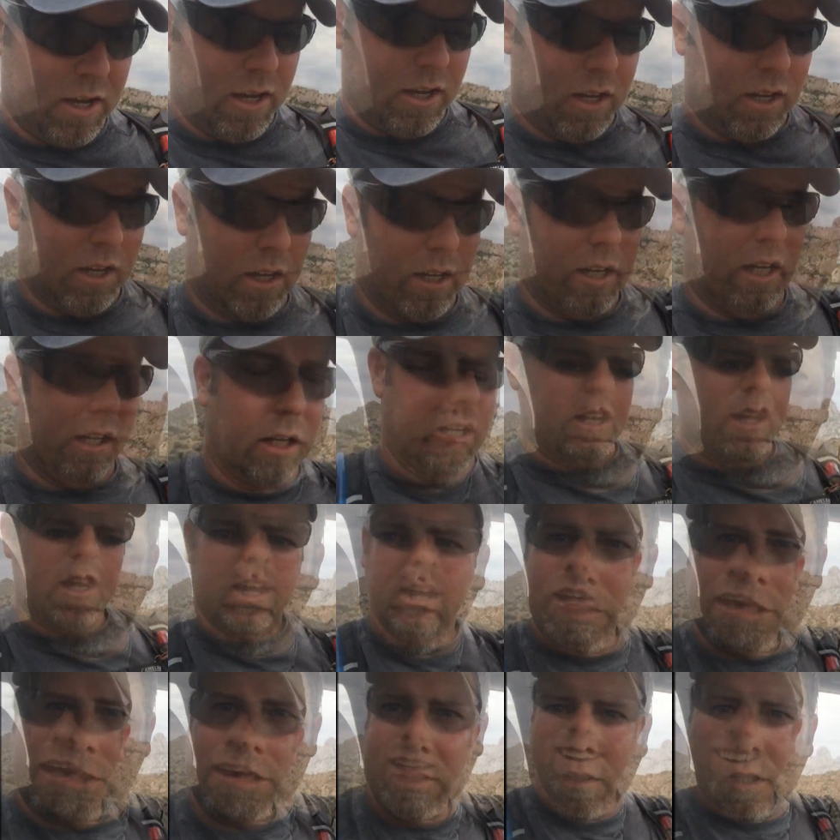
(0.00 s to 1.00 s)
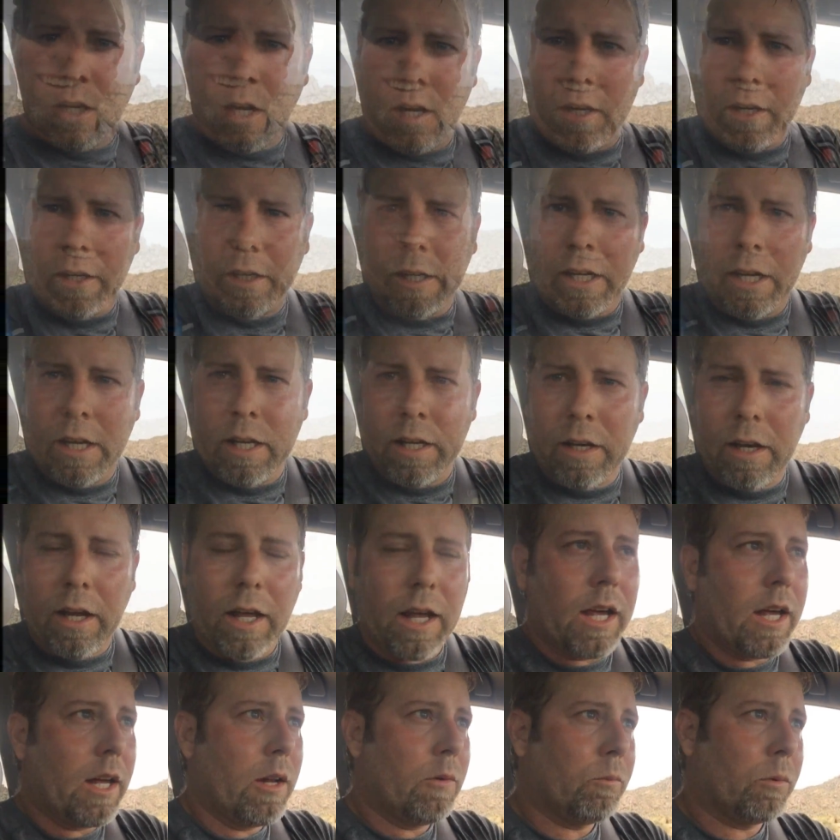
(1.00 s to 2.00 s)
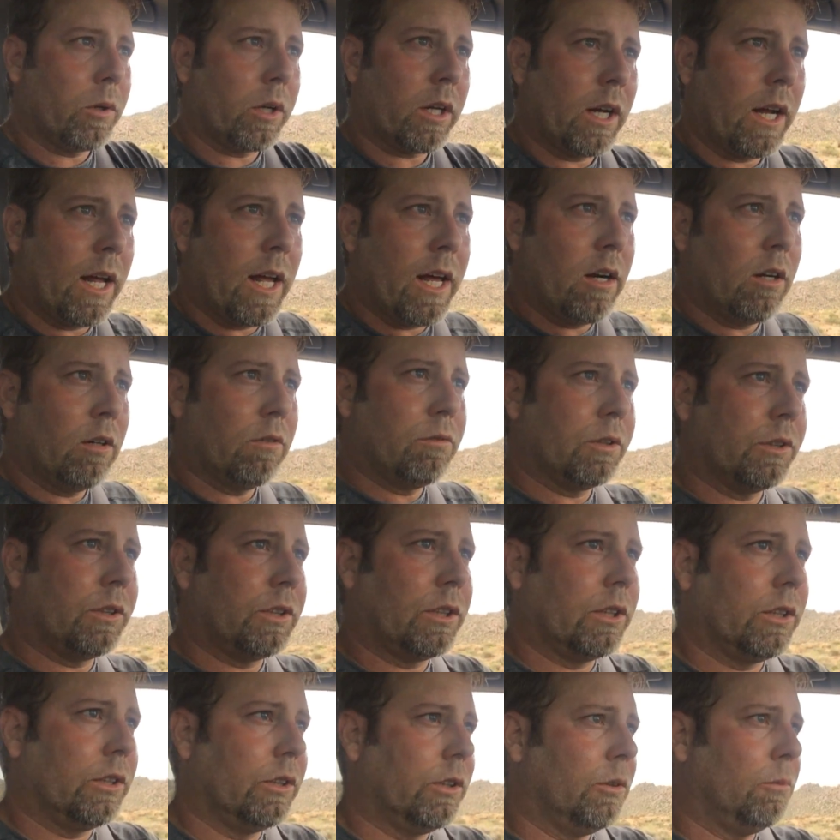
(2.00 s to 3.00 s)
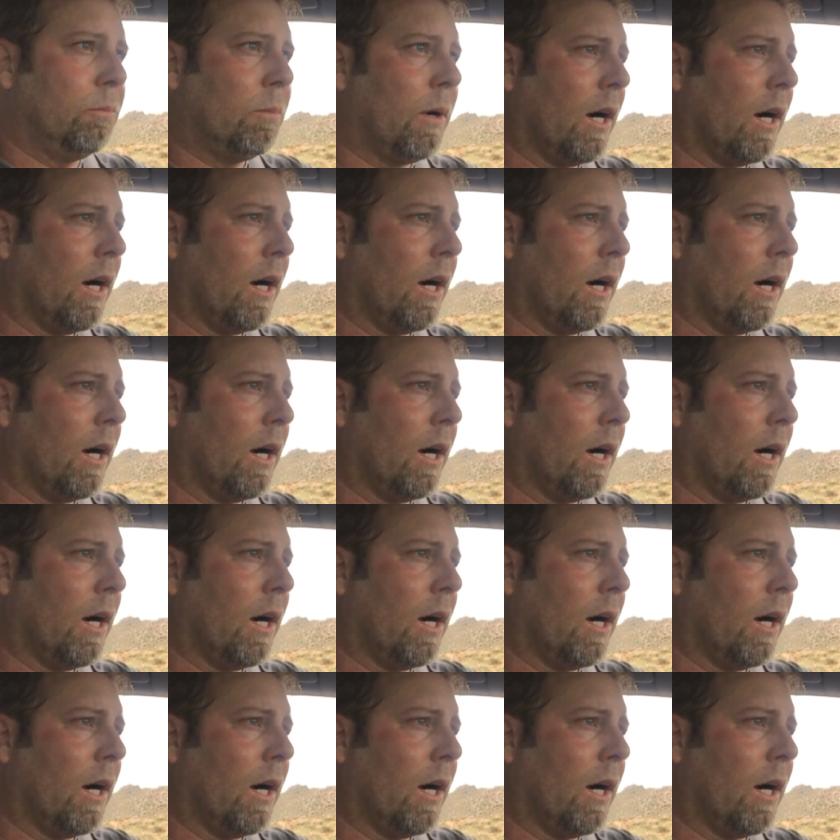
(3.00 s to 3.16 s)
Alright guys, back to the car again, and we're gonna head over to